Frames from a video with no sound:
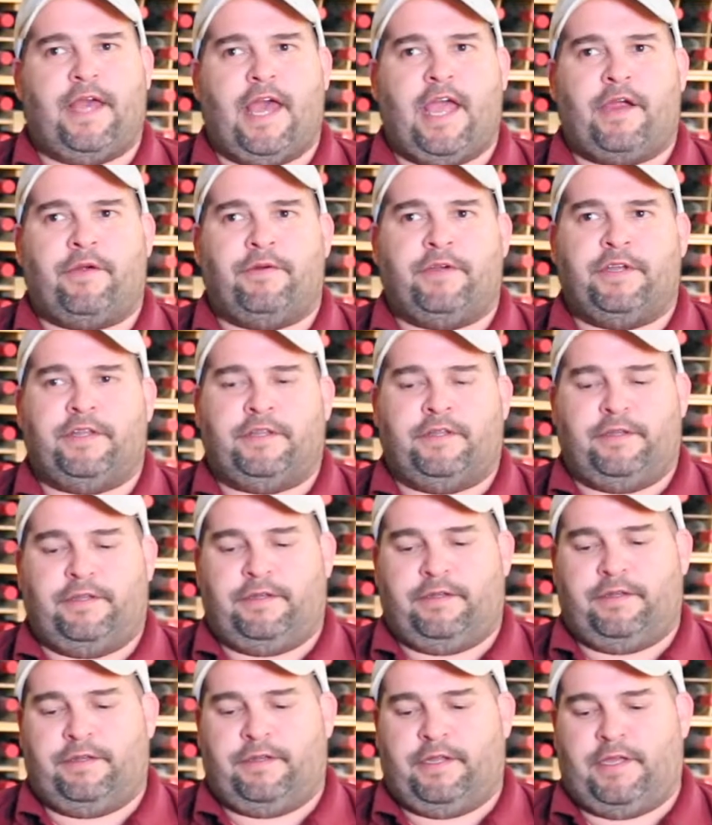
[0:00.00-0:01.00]
arid
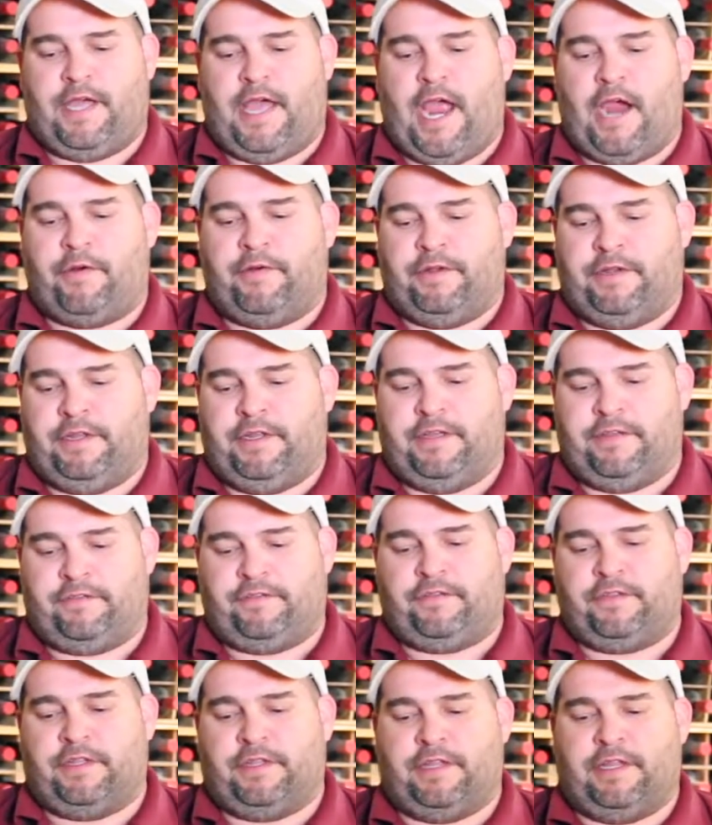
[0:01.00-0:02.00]

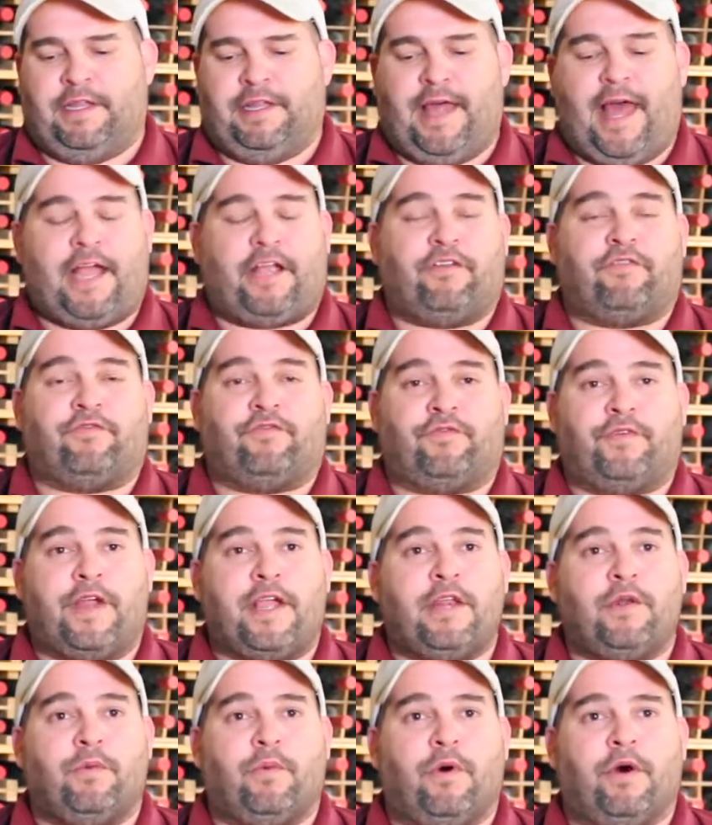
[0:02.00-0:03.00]
aridness, the lack of
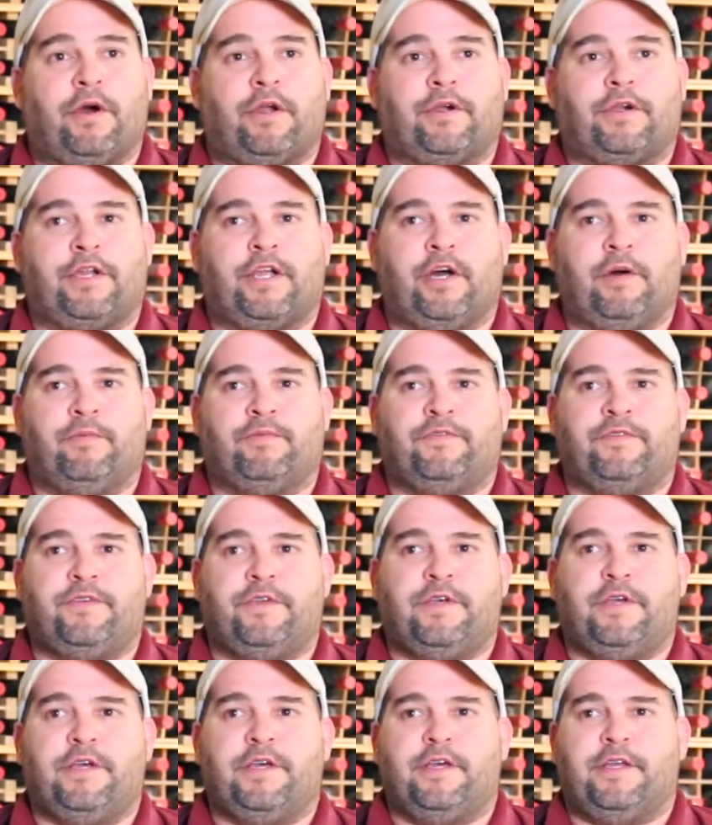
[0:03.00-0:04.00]
rainwater helps
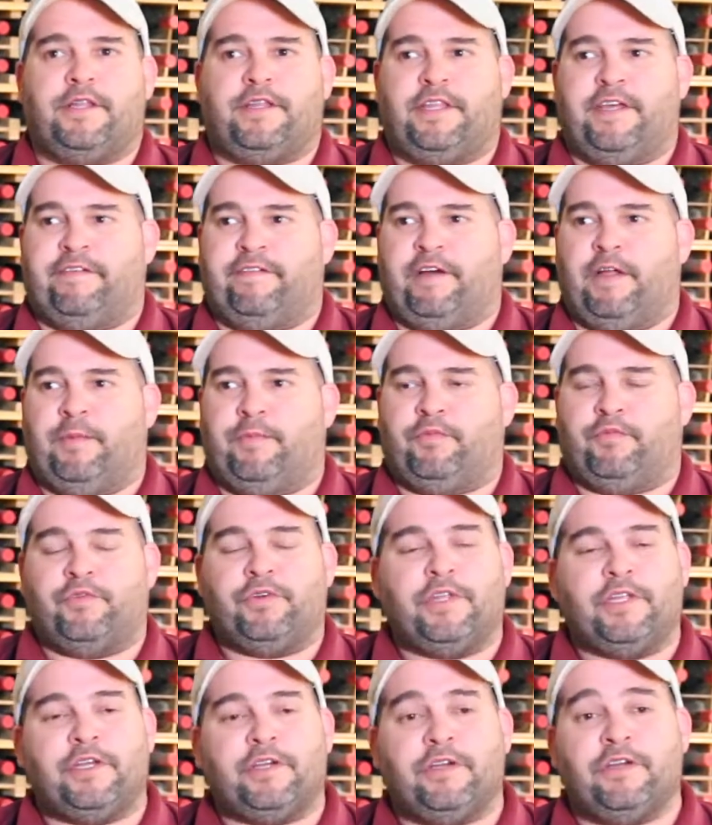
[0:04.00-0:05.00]
develop
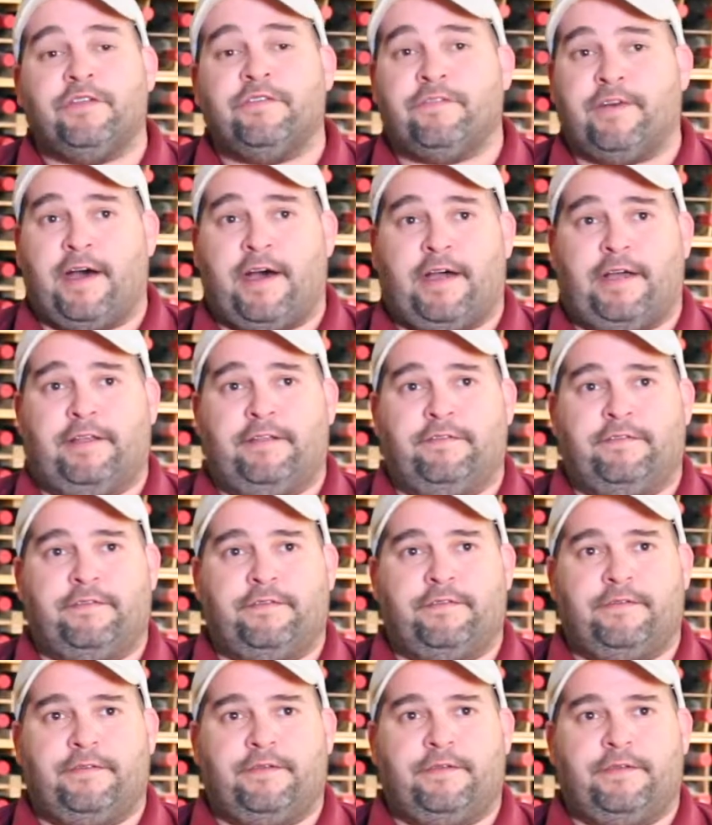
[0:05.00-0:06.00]
really good vines.
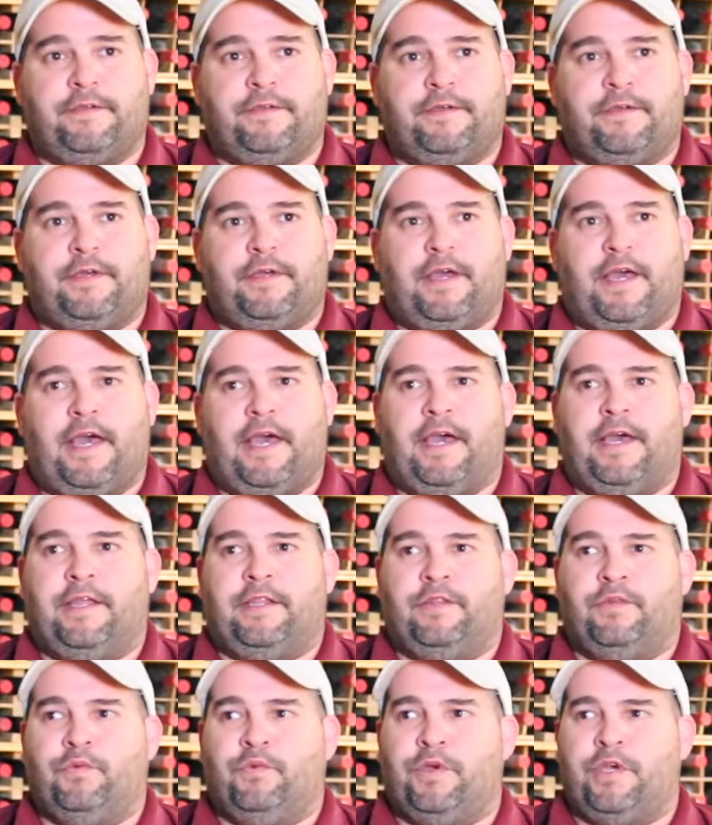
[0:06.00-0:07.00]

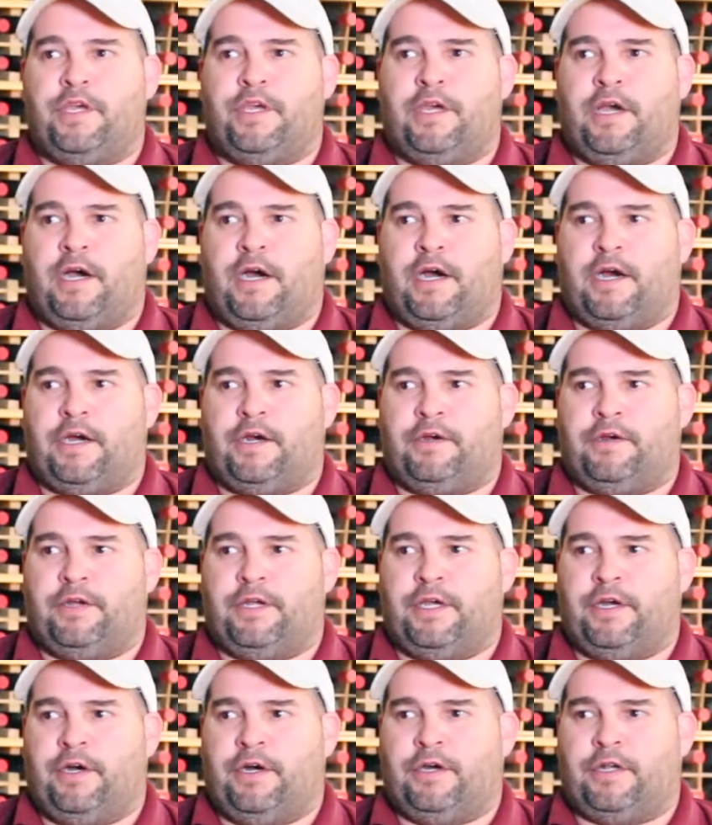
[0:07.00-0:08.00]
And we are
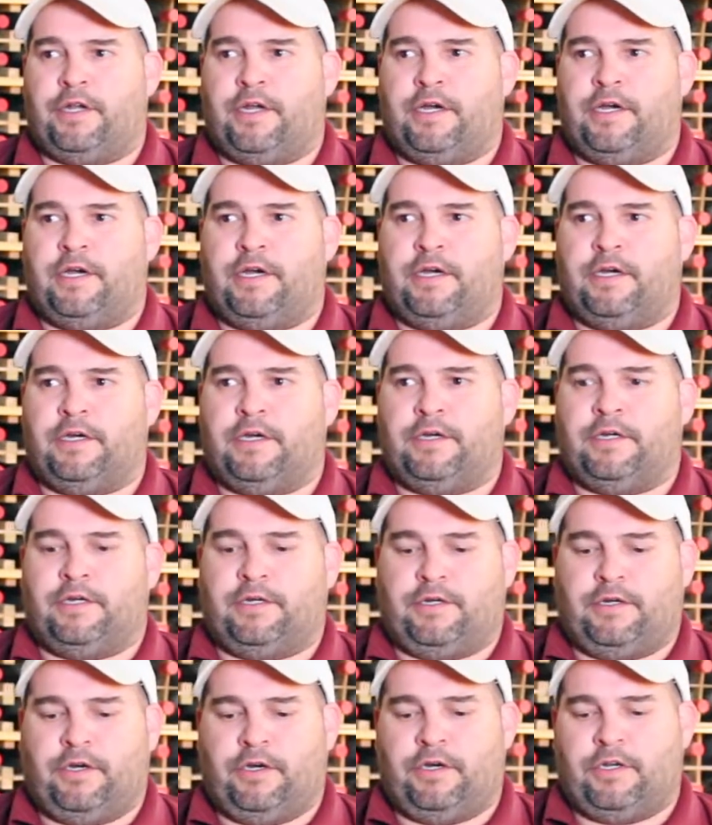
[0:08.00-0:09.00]
on
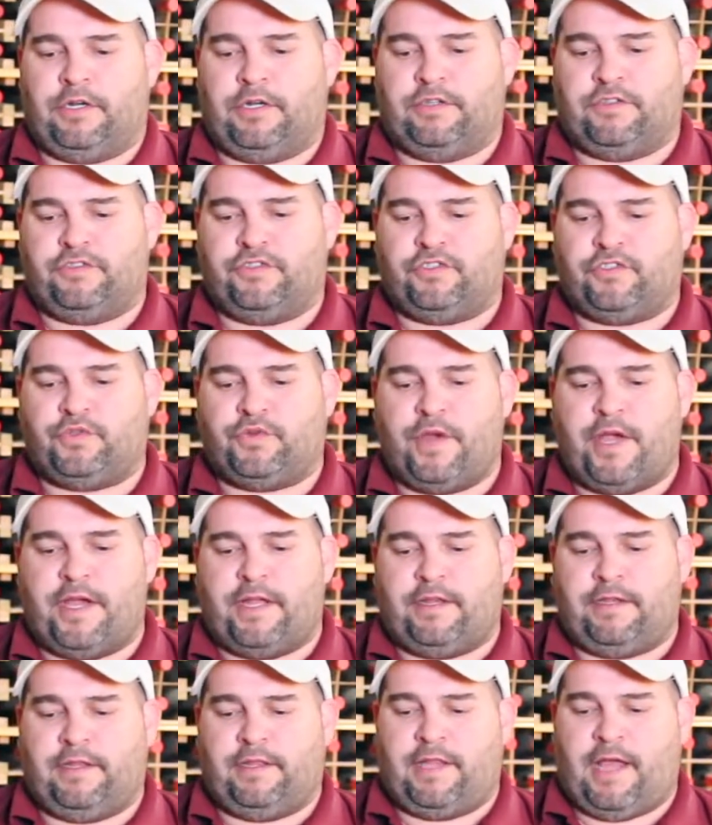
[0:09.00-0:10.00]
a on a
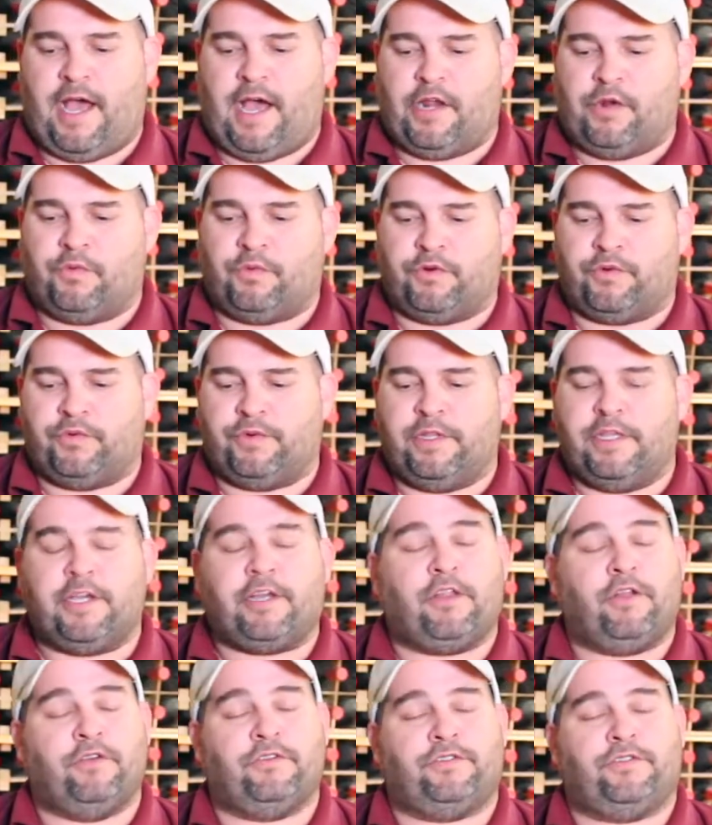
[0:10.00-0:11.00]
straight line. We're really
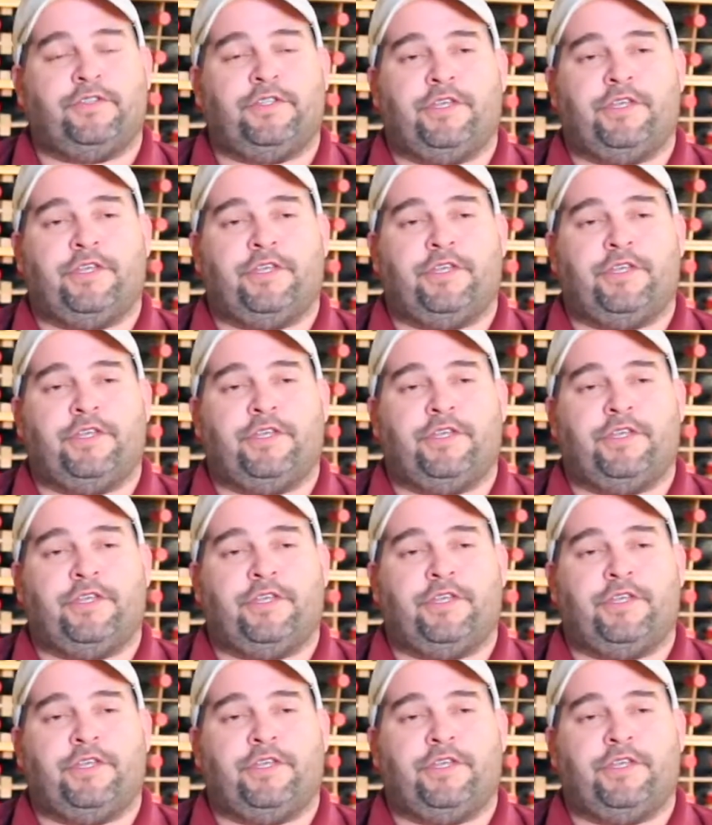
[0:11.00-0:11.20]
close to